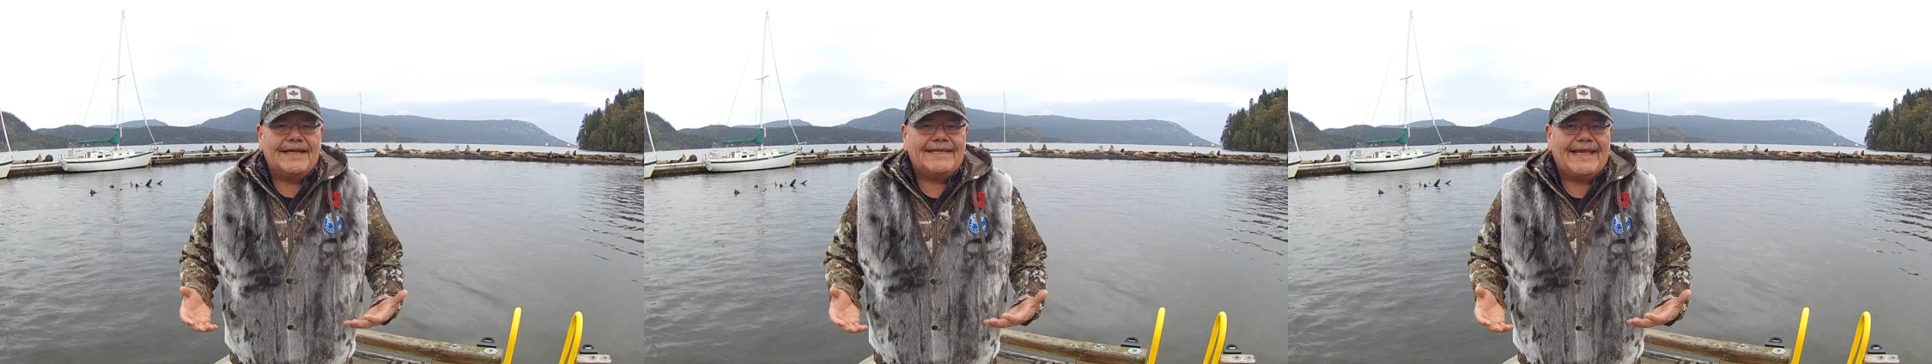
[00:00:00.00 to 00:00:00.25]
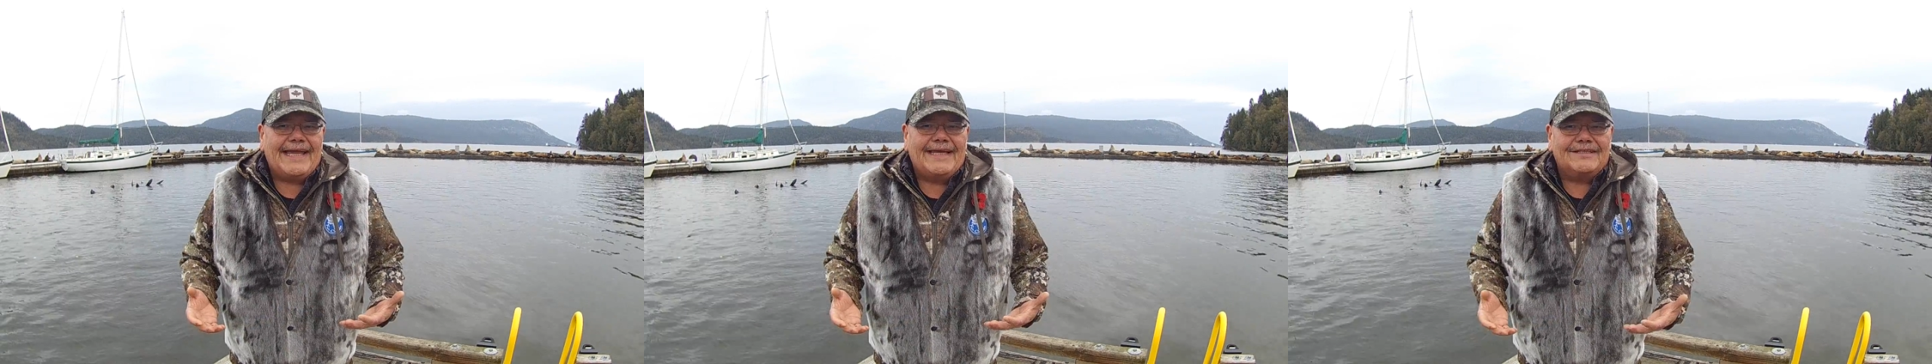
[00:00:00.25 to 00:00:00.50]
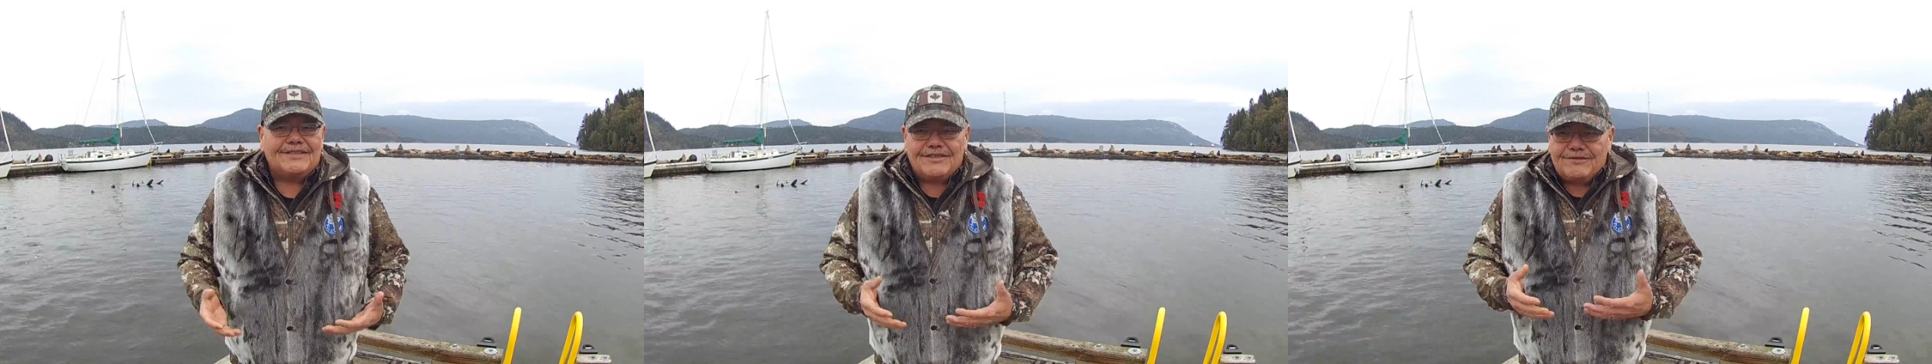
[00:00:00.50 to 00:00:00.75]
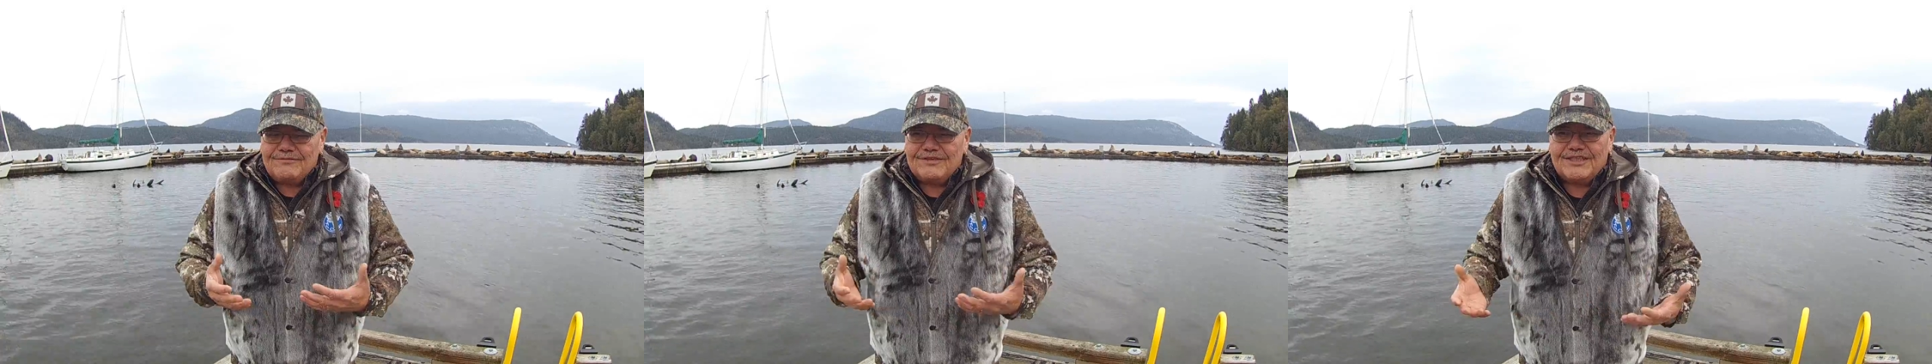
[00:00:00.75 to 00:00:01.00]
against
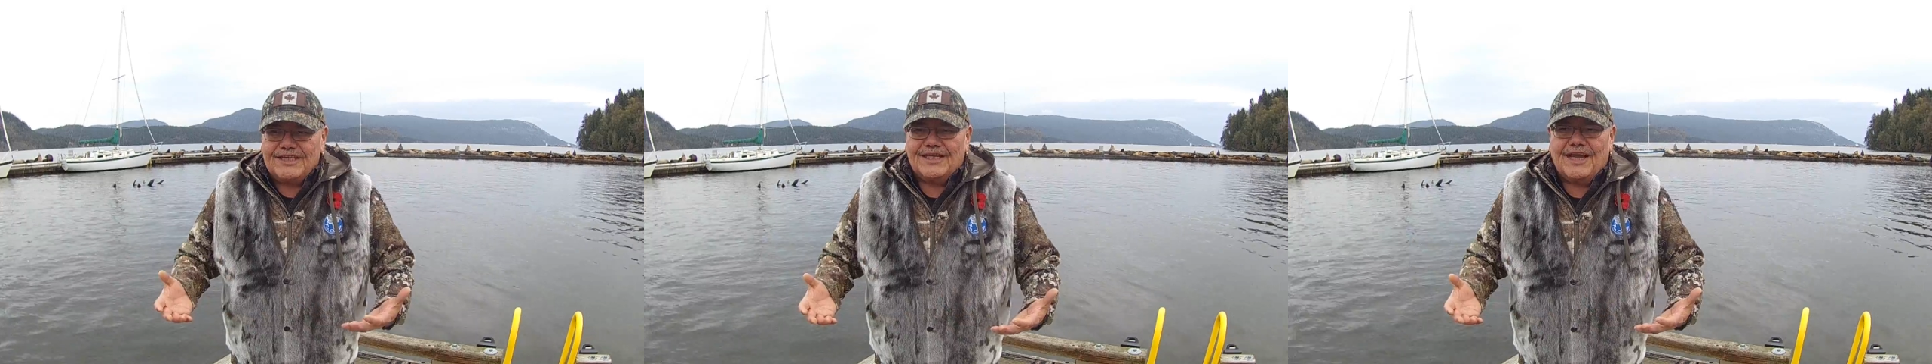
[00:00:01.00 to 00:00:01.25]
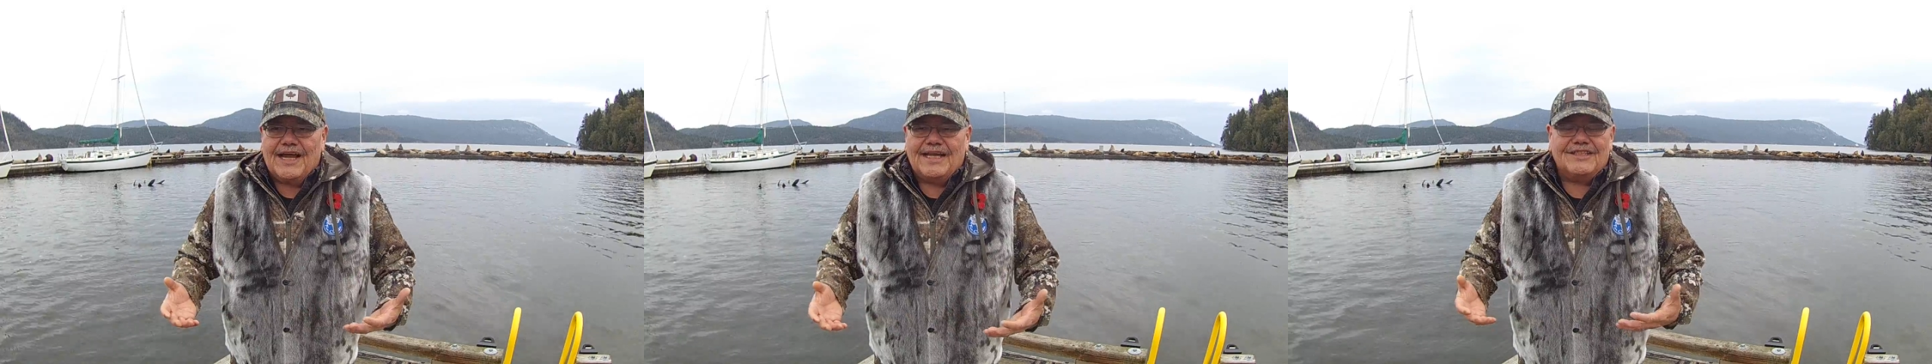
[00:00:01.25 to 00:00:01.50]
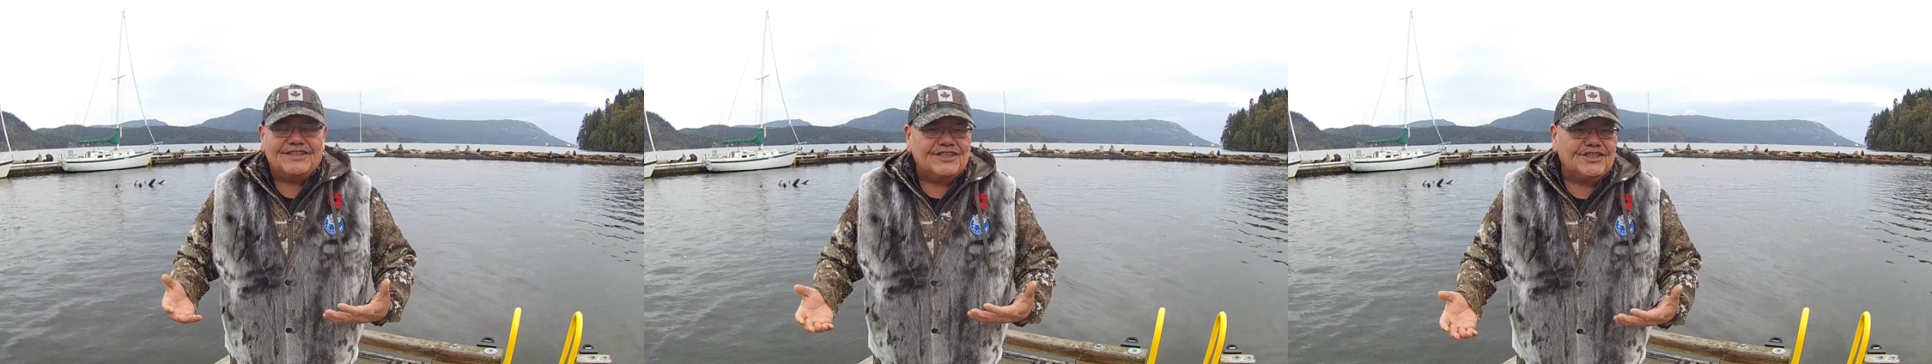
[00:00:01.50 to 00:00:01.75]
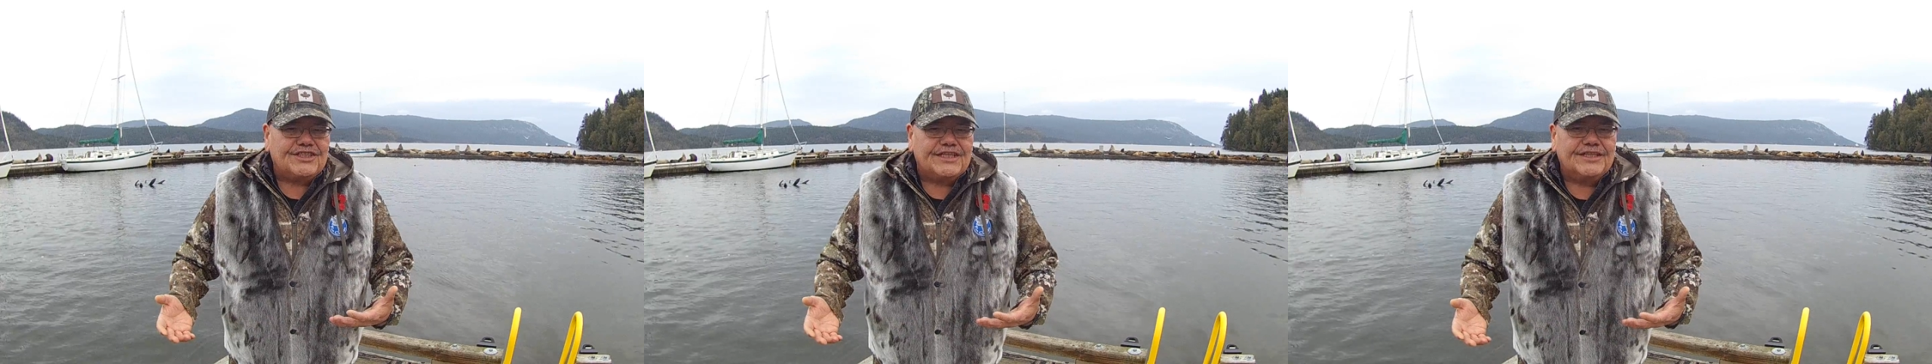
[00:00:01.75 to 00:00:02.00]
sea lions
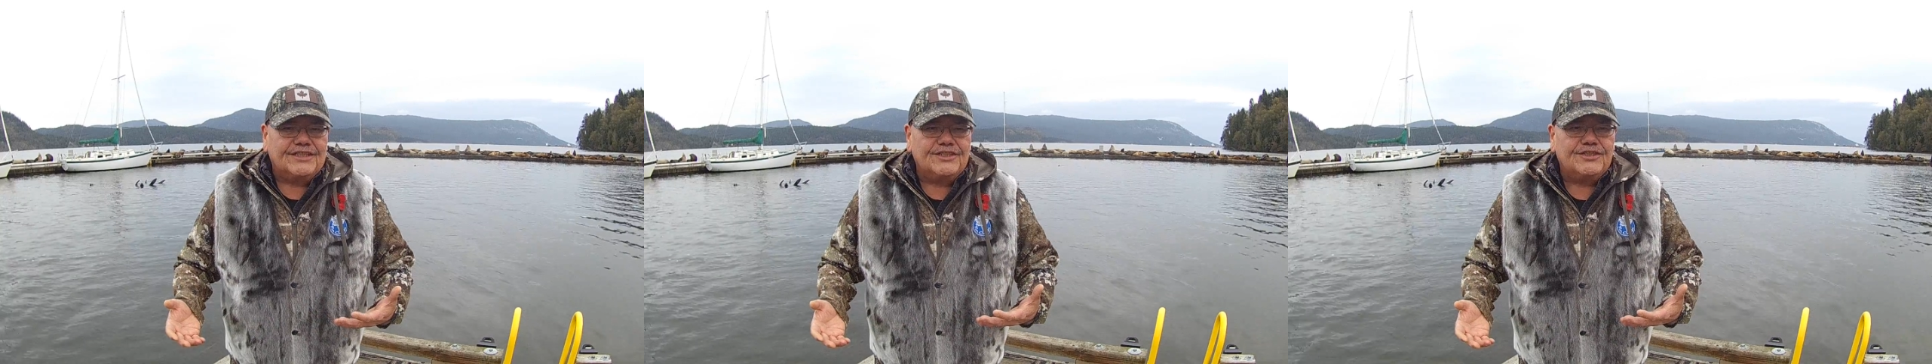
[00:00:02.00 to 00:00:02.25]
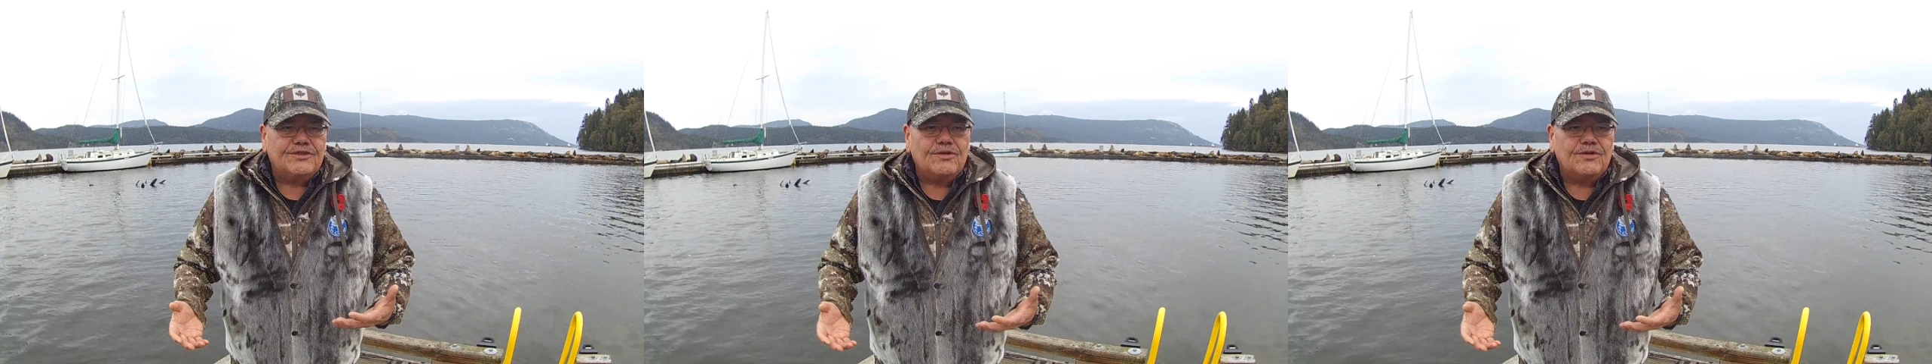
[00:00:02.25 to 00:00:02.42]
and seals.